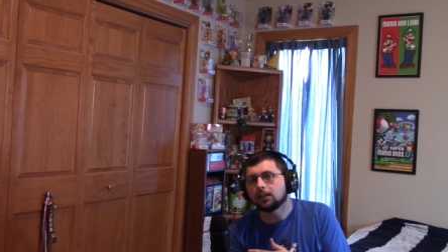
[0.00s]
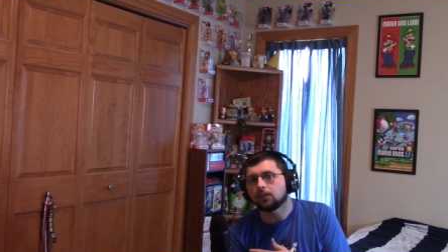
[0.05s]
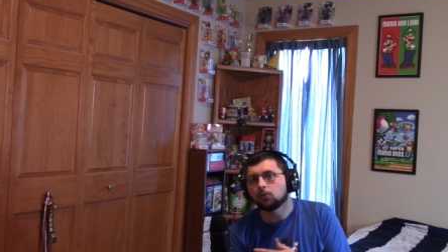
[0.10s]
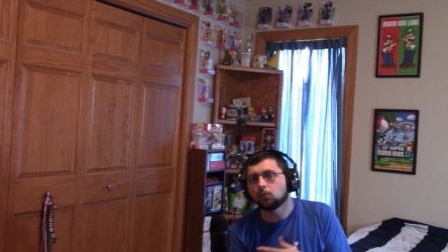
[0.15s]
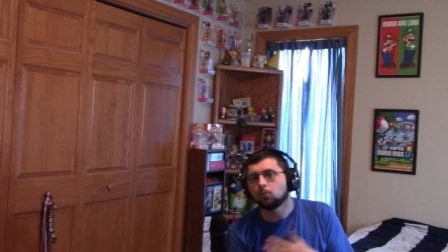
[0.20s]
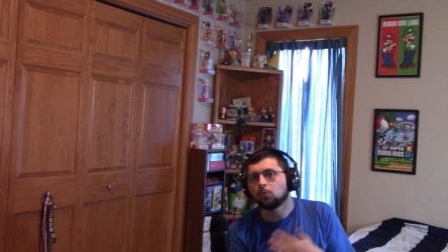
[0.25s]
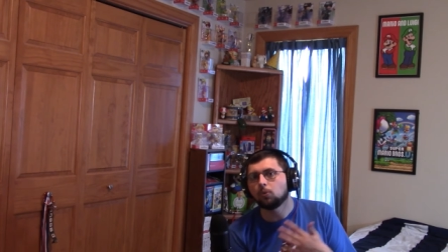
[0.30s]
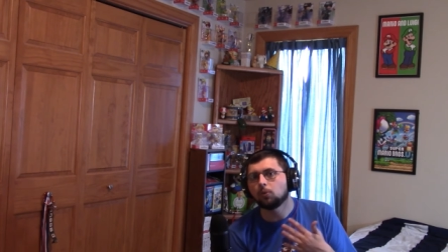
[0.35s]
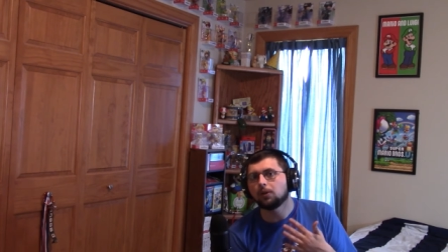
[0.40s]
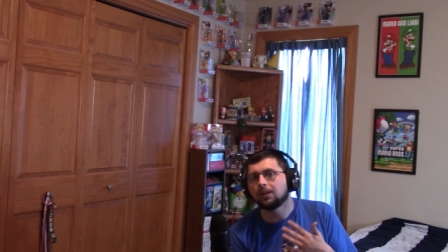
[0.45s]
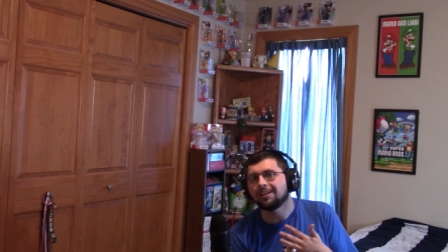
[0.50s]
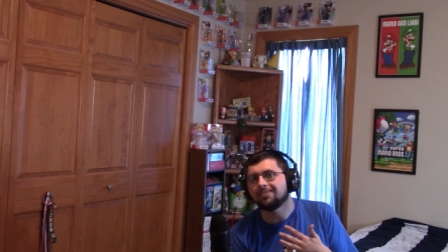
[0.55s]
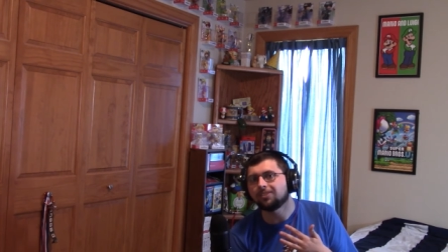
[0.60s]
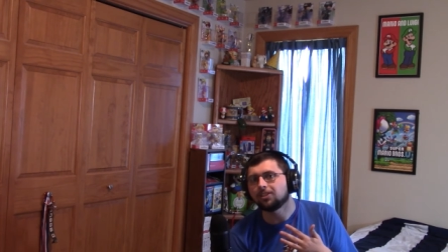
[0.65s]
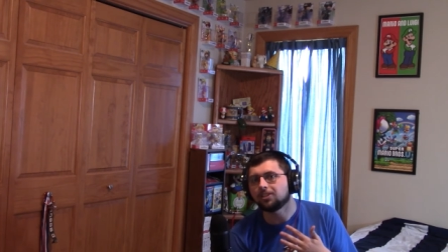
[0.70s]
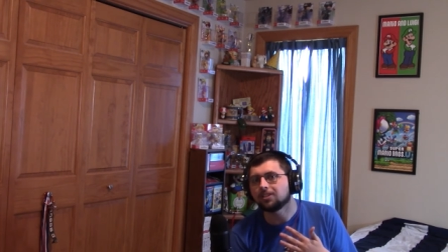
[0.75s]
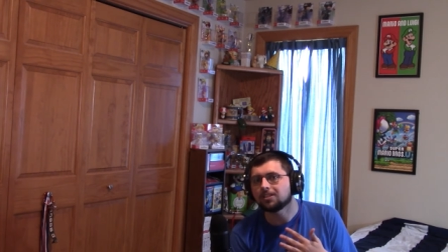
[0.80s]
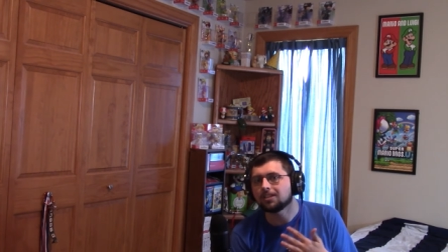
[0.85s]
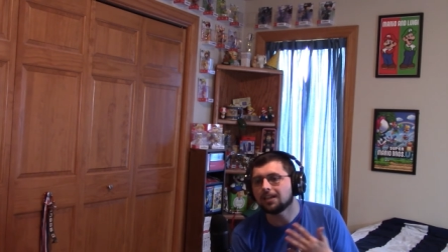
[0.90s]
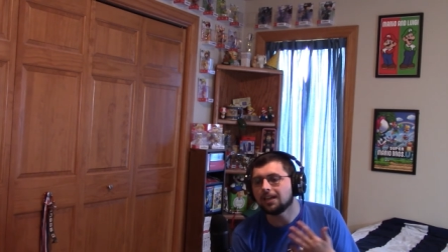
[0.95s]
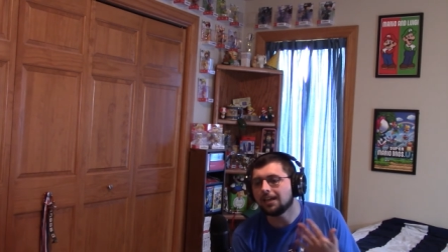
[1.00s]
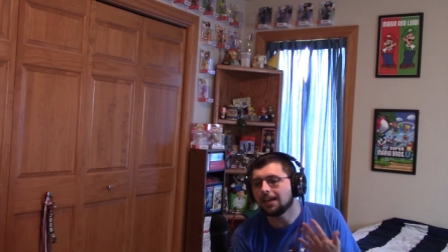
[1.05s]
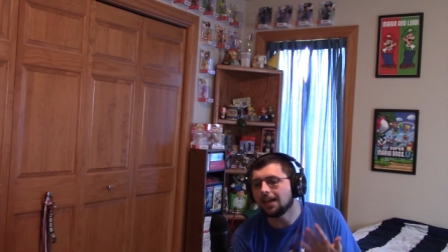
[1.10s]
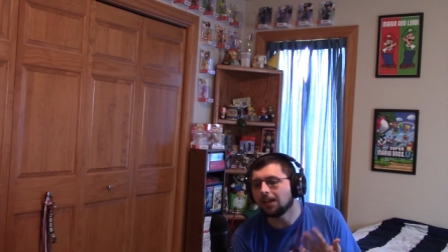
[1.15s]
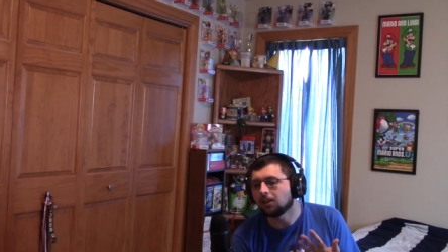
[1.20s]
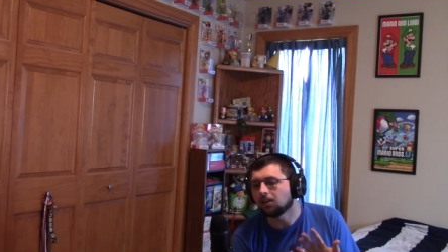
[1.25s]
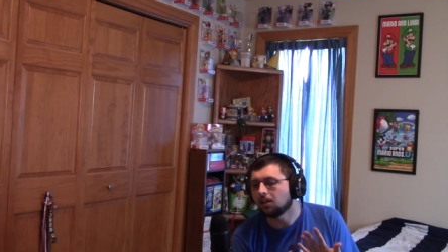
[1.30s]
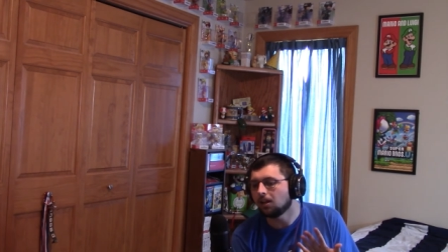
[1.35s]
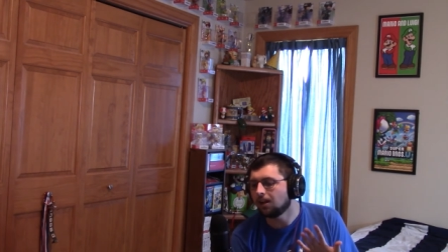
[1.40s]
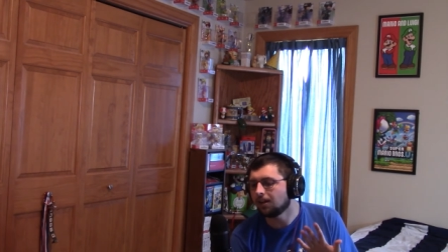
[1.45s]
levels in a
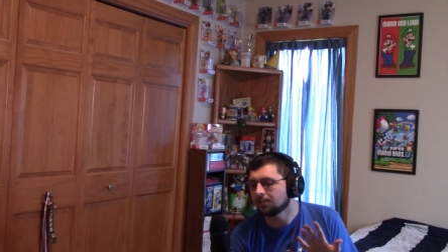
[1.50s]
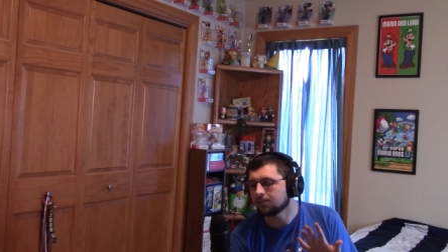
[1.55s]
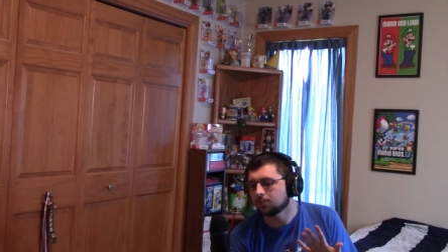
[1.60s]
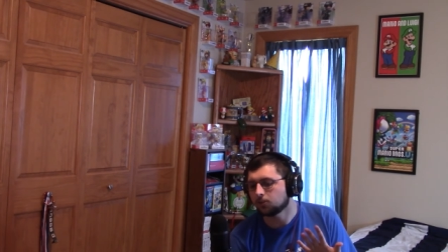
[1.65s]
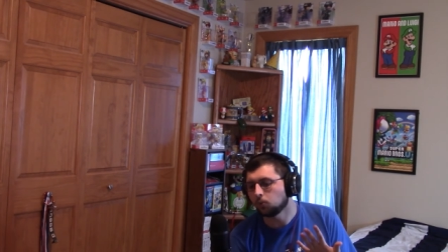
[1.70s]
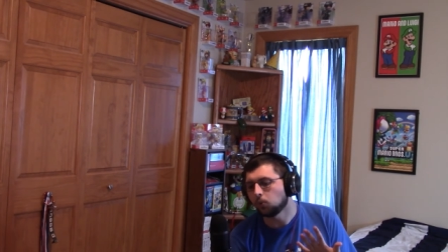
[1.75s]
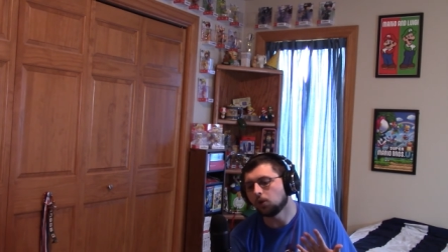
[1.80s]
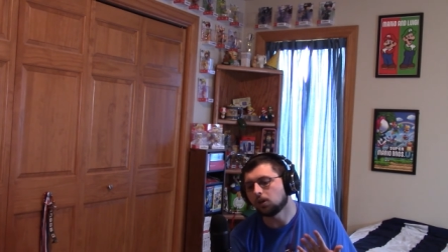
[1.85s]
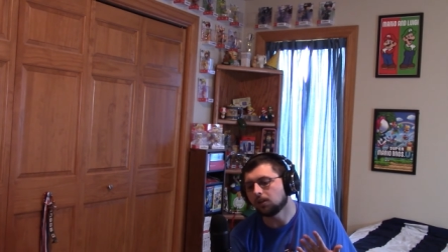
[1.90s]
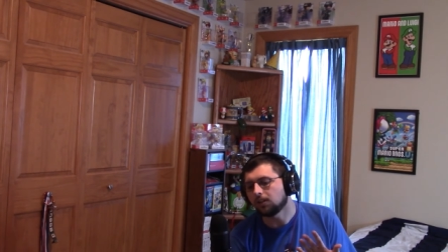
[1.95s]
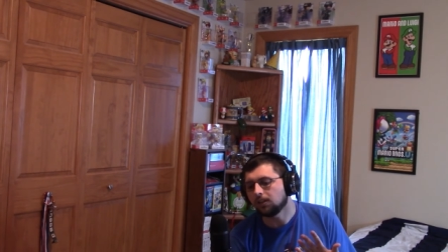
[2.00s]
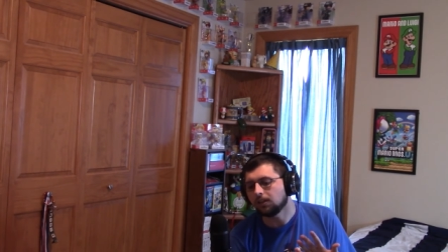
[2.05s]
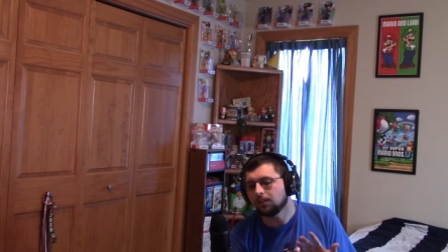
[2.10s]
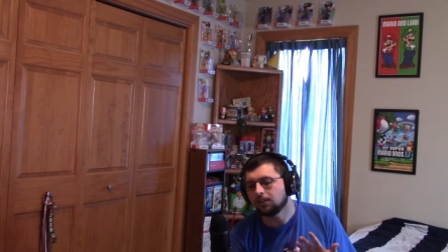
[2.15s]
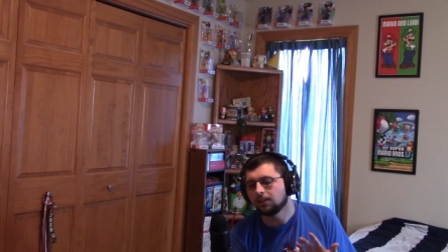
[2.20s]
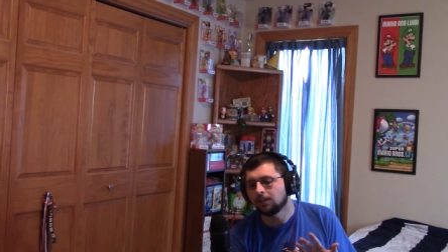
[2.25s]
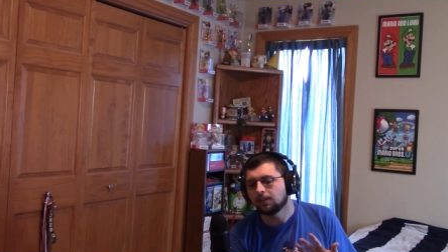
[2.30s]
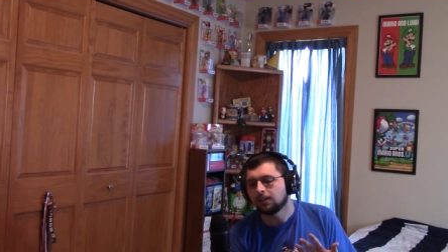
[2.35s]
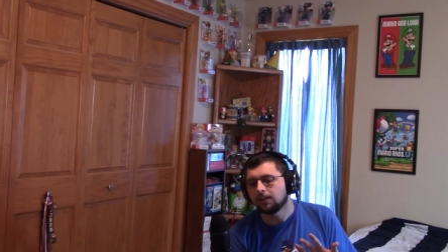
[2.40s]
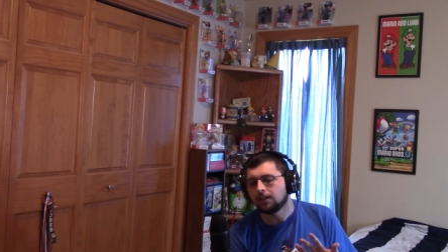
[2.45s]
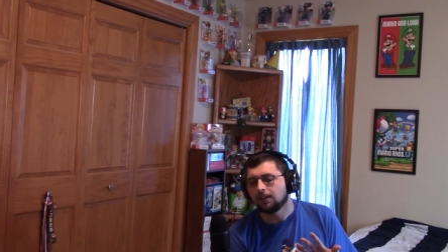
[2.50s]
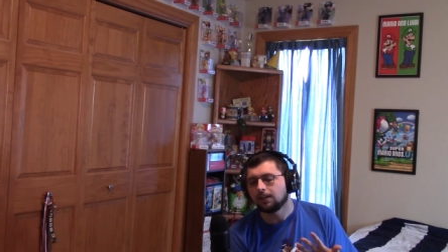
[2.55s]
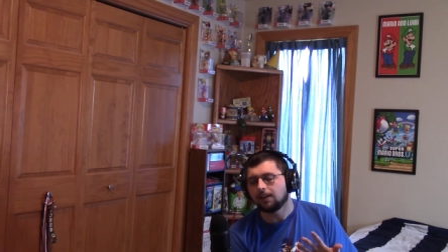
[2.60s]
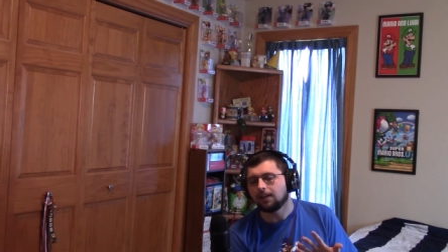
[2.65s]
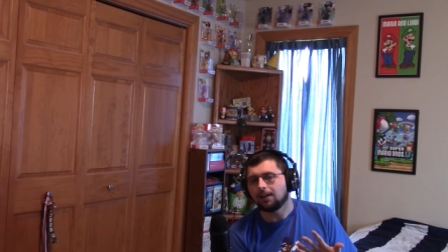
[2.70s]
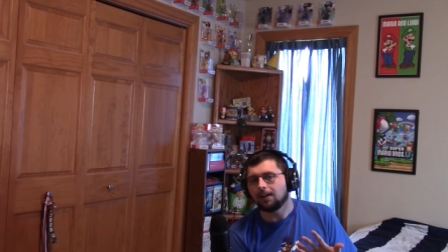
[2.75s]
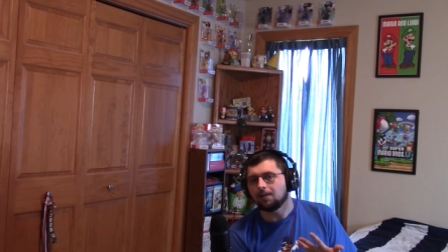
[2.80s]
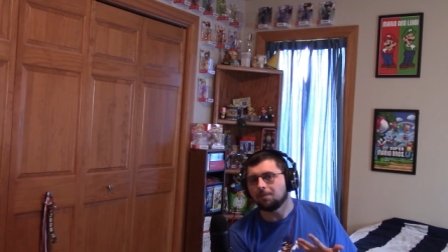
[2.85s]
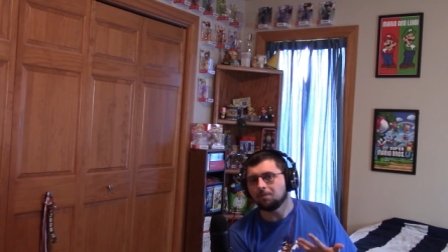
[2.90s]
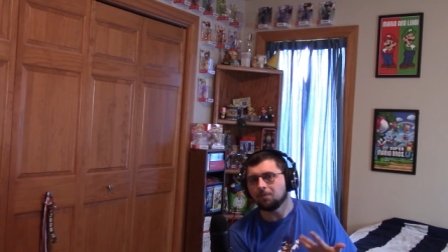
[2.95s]
lost world,
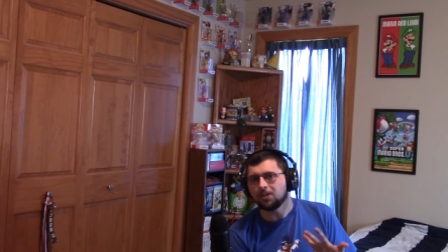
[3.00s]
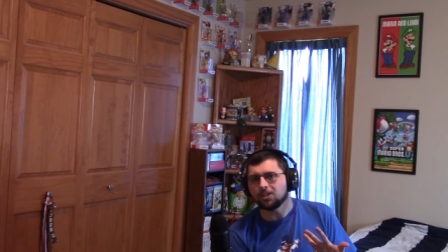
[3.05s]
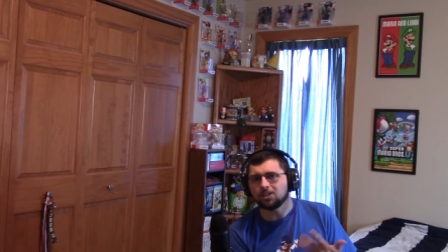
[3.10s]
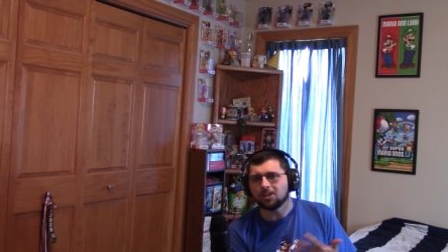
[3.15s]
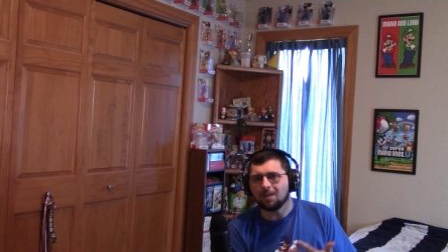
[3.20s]
which,